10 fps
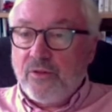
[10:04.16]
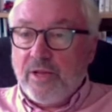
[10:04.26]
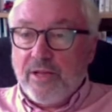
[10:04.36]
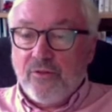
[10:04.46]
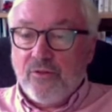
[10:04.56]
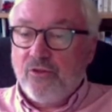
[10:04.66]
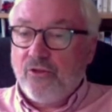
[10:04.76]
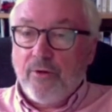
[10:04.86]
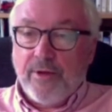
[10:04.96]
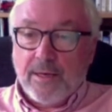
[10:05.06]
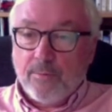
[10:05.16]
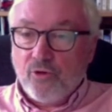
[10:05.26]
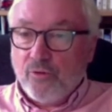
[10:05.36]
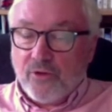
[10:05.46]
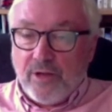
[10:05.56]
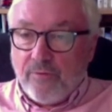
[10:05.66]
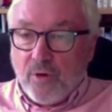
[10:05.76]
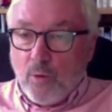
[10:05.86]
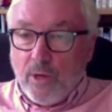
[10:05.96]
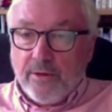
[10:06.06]
that it's showing up Johnson
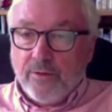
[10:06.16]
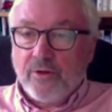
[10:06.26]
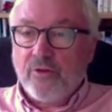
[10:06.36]
every week at the